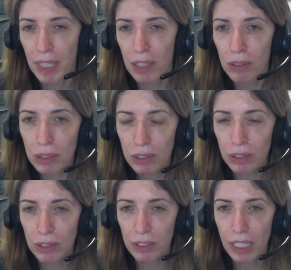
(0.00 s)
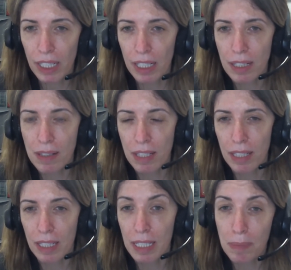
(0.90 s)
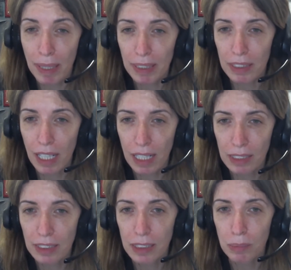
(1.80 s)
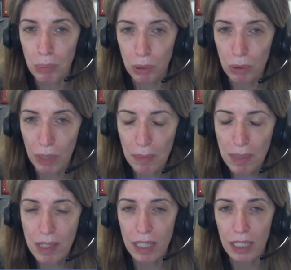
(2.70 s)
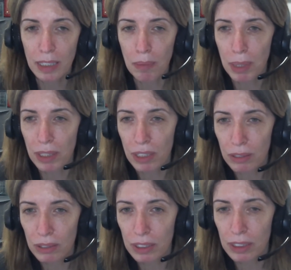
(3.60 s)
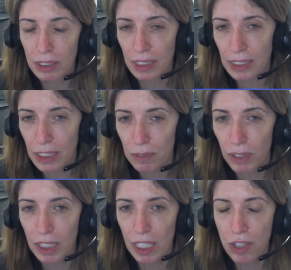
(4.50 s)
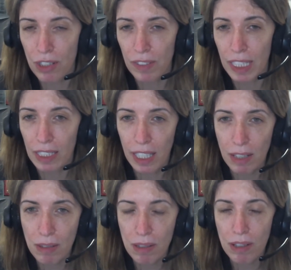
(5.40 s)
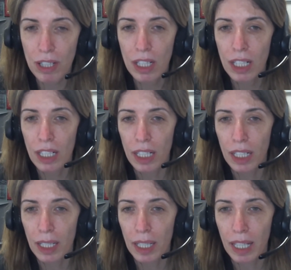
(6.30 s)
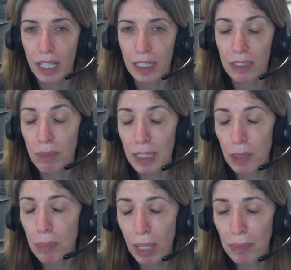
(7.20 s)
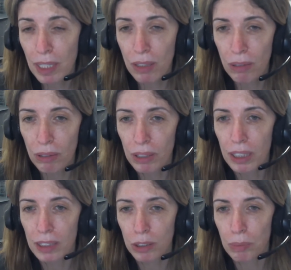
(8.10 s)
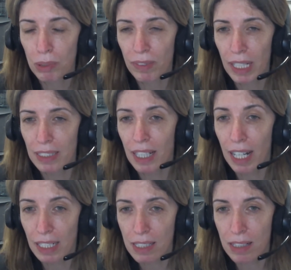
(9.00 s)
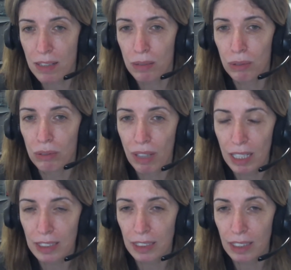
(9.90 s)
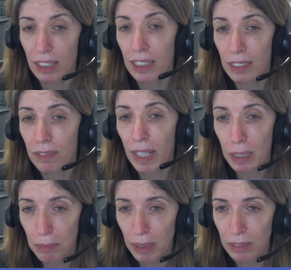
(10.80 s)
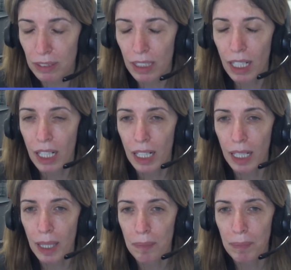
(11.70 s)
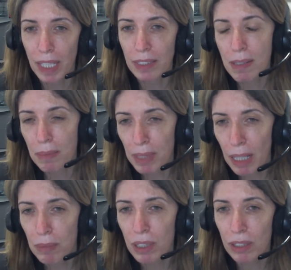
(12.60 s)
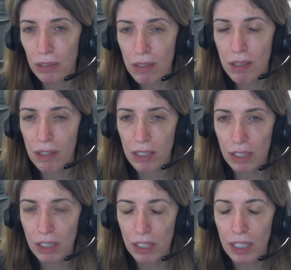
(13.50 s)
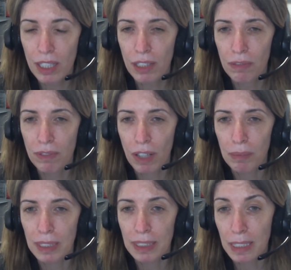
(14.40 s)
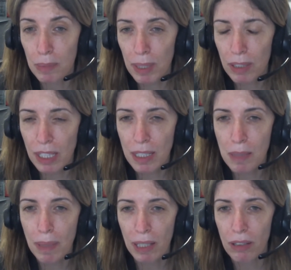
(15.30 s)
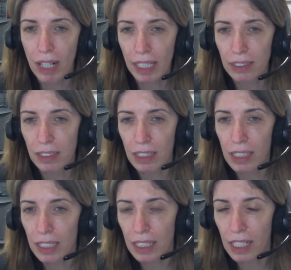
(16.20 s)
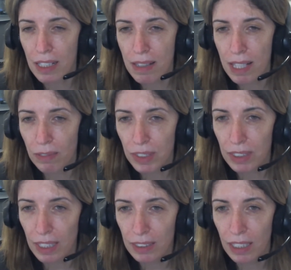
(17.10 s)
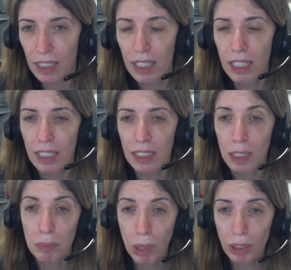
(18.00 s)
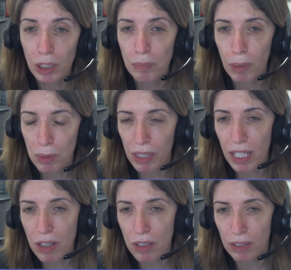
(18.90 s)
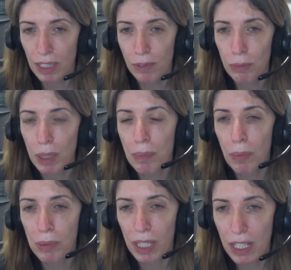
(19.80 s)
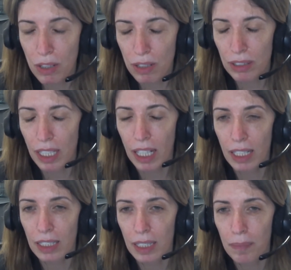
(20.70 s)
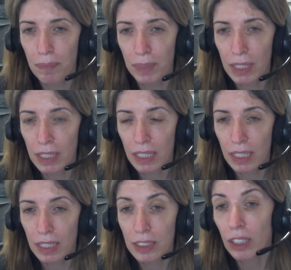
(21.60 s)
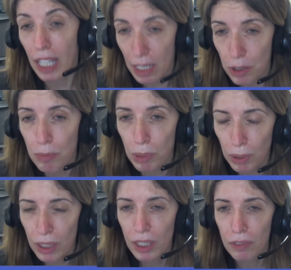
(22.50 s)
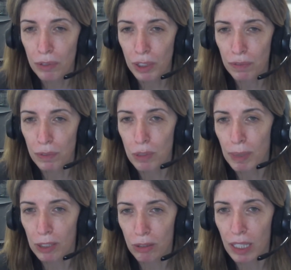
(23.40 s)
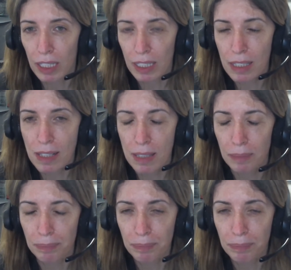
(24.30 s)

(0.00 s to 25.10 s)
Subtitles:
They're also known as expanded access programs. They've been used successfully in HIV and cancer, and really the primary goal is to provide access to drugs that are in development. At the same time, we can also learn from this experience by collecting clinical and safety data in a broader population. That would be a population that is not eligible for the formal trials.